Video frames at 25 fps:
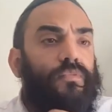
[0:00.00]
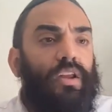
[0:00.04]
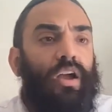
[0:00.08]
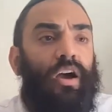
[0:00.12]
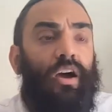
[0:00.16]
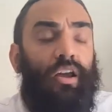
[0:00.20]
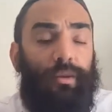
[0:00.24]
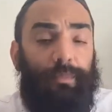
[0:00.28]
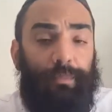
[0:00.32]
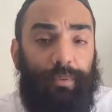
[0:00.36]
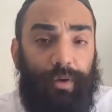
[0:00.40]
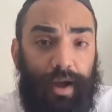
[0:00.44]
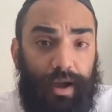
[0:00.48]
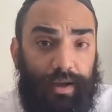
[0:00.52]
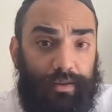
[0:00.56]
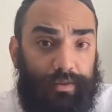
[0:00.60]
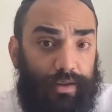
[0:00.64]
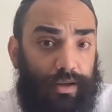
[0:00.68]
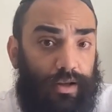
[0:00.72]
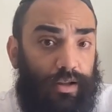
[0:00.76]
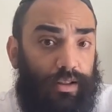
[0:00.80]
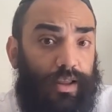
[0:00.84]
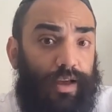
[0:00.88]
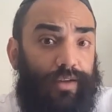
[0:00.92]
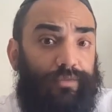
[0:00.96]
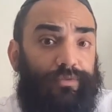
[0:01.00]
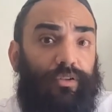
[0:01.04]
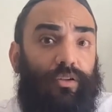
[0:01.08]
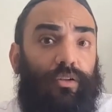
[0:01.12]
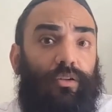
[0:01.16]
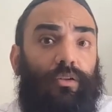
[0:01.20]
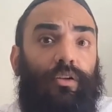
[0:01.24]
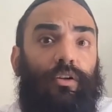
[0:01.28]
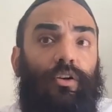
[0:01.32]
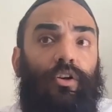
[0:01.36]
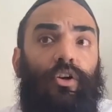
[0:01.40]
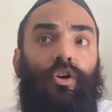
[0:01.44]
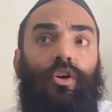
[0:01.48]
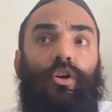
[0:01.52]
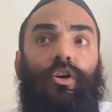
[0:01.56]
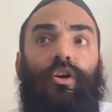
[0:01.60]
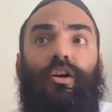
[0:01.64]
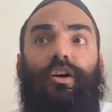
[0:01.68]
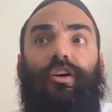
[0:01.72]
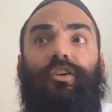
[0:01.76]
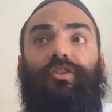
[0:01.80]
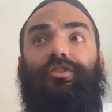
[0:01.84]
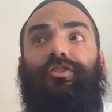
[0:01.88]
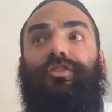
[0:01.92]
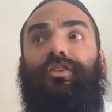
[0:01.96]
On a practical level,
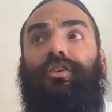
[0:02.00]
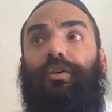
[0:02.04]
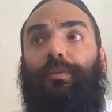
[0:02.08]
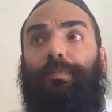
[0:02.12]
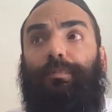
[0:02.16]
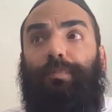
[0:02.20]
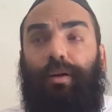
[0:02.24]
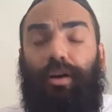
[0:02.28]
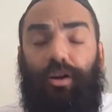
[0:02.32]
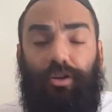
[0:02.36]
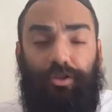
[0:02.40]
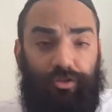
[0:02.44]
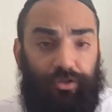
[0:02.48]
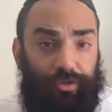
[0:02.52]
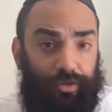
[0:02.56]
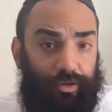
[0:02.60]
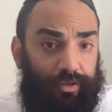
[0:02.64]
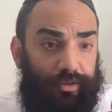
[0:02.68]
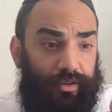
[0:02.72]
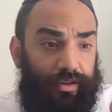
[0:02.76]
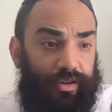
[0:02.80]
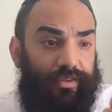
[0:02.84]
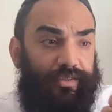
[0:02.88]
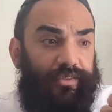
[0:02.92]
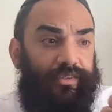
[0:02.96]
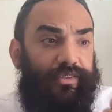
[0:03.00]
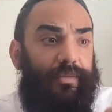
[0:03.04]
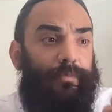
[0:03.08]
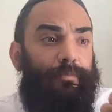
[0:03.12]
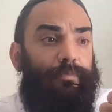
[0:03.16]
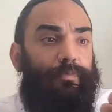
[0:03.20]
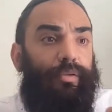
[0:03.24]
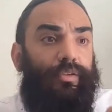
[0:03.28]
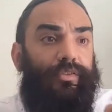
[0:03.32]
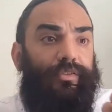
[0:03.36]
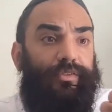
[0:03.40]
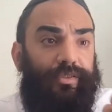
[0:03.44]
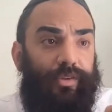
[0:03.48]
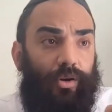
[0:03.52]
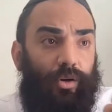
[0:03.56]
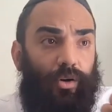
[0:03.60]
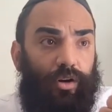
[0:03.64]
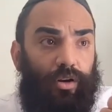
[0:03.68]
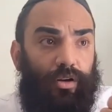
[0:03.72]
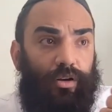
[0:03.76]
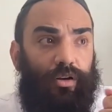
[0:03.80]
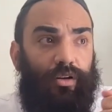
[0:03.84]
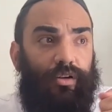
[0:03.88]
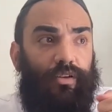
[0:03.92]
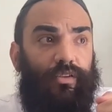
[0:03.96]
a sheer pashut, a simple
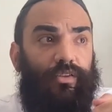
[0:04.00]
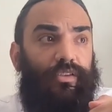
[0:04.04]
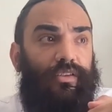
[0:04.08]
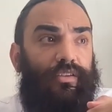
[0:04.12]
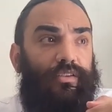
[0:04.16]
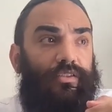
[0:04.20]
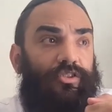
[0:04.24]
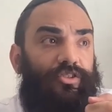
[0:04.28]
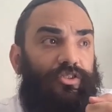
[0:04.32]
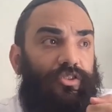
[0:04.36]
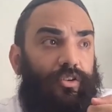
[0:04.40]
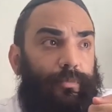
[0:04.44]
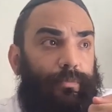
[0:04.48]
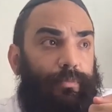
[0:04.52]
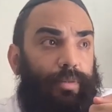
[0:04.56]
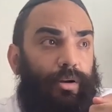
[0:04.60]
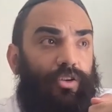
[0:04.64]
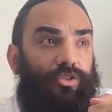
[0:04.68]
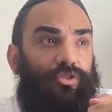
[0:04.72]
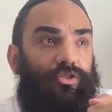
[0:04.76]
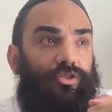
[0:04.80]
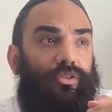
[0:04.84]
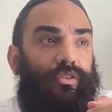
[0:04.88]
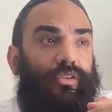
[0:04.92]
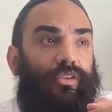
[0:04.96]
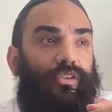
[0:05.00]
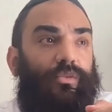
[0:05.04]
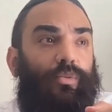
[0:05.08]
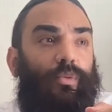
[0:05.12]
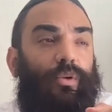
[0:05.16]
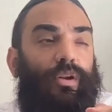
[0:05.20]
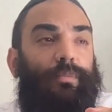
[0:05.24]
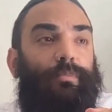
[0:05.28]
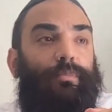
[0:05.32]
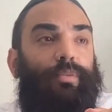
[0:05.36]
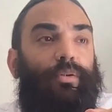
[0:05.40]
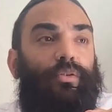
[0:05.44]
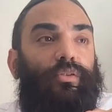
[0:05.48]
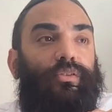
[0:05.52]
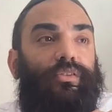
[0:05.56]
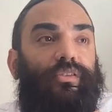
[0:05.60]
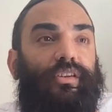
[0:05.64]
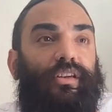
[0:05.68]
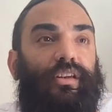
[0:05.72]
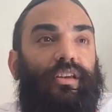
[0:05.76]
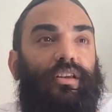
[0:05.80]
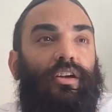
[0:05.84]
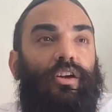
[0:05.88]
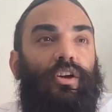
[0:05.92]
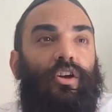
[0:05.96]
song, the sheer pashat is when a
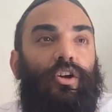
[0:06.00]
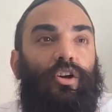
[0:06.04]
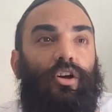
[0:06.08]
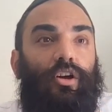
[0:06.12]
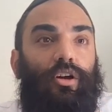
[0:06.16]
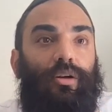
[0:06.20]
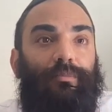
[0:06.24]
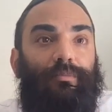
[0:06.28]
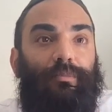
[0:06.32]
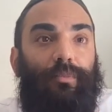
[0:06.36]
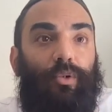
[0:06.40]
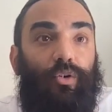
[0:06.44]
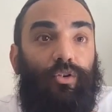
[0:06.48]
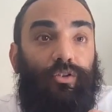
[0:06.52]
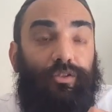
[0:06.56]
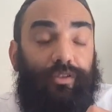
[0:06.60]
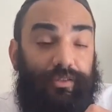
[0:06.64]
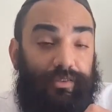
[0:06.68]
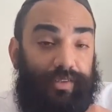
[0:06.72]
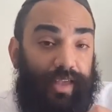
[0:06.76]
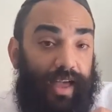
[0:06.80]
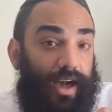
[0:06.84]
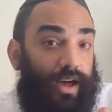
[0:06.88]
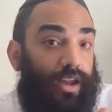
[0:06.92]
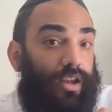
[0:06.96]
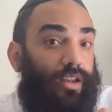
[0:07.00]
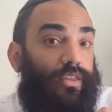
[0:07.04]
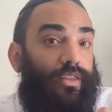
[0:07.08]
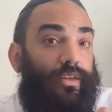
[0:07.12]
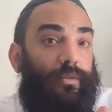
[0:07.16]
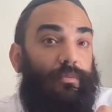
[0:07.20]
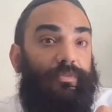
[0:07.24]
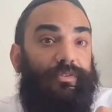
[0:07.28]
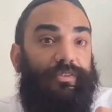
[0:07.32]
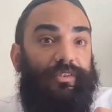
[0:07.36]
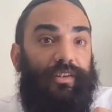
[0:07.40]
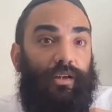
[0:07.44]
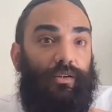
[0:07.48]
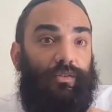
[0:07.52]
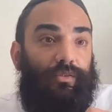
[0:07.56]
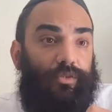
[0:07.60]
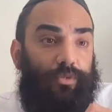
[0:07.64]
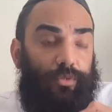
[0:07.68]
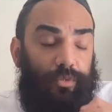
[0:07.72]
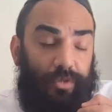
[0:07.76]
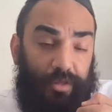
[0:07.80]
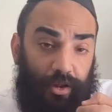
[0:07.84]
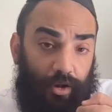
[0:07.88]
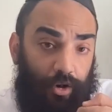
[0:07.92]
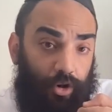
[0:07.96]
person emerges out of themselves
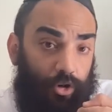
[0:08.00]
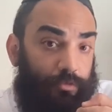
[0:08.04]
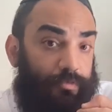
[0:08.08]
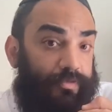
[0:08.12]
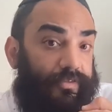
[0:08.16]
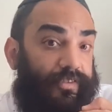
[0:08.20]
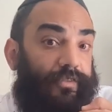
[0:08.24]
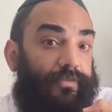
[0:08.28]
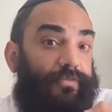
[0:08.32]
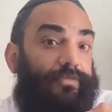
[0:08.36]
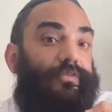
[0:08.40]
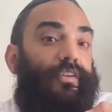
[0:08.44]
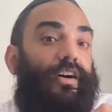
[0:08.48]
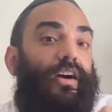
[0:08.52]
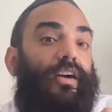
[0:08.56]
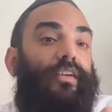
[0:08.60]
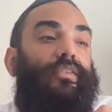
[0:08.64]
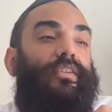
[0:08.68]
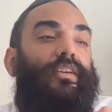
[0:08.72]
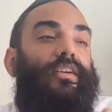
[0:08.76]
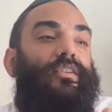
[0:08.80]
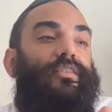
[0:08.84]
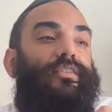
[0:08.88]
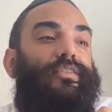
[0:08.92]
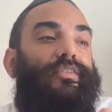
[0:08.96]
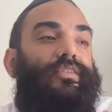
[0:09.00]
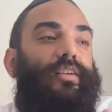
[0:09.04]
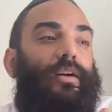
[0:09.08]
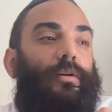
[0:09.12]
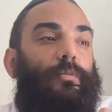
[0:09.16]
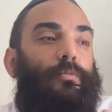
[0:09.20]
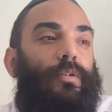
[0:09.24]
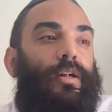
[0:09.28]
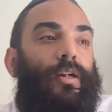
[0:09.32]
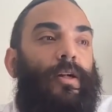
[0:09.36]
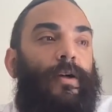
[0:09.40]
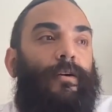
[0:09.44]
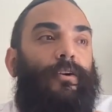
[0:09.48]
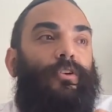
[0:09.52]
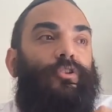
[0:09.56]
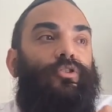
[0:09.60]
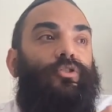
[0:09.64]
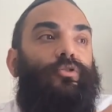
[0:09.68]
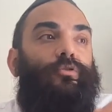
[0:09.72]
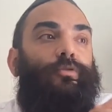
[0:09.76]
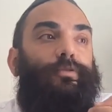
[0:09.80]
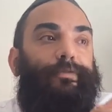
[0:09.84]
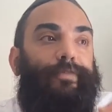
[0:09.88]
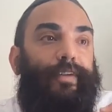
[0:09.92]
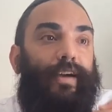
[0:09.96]
with the hopes of finding some
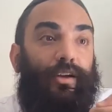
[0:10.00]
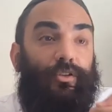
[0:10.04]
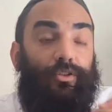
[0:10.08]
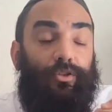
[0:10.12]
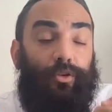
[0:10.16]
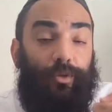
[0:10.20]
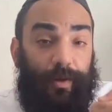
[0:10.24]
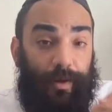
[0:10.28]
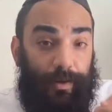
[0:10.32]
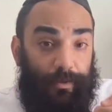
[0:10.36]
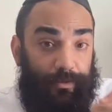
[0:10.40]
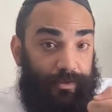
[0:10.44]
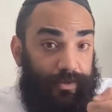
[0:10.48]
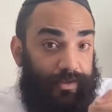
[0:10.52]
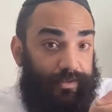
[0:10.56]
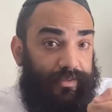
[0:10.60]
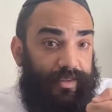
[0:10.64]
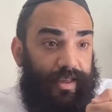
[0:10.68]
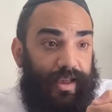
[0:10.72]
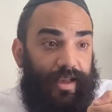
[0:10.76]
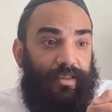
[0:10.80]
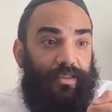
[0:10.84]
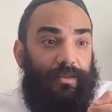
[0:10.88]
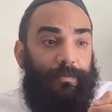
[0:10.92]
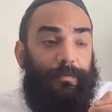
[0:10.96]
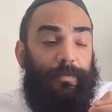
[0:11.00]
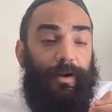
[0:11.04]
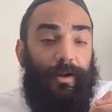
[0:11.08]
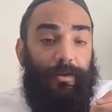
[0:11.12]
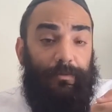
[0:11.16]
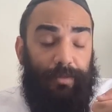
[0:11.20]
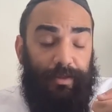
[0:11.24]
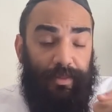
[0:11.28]
newfound ground to stand upon.